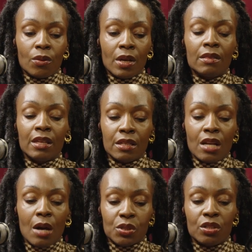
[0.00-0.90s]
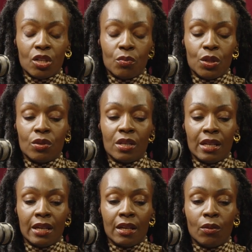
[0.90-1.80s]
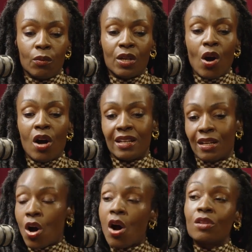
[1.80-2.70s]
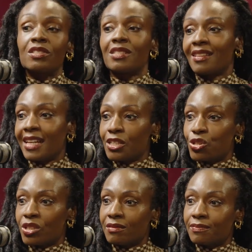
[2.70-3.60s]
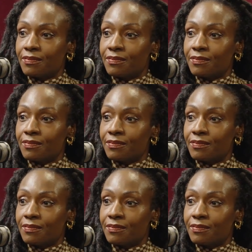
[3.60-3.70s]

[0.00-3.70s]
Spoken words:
In the adoption community, we call it a constellation